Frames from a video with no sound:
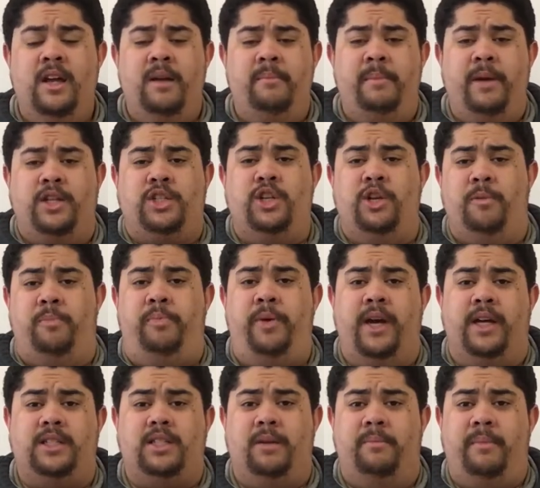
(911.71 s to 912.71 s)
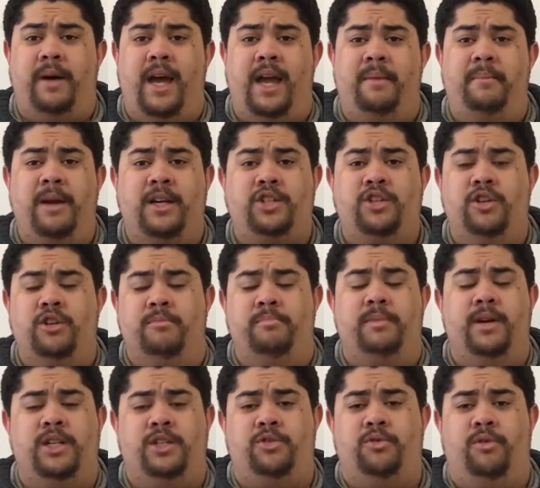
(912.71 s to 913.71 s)
Make sure you pick somebody. Make sure you
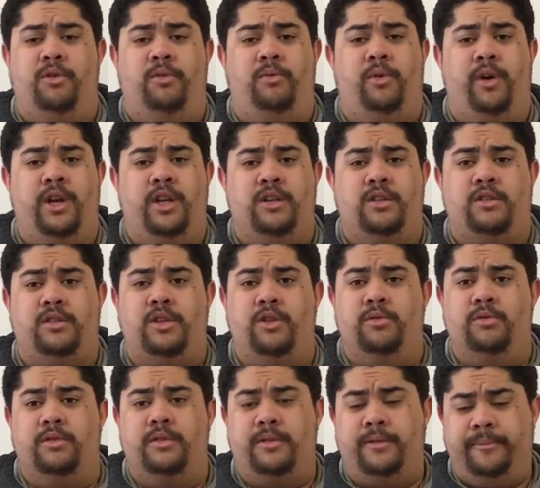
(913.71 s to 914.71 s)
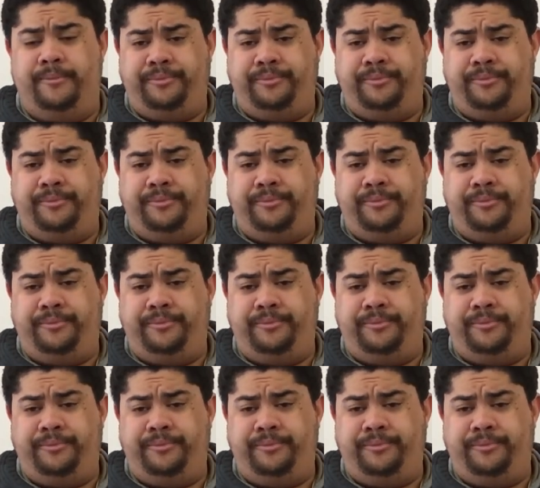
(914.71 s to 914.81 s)
mentor one of your students.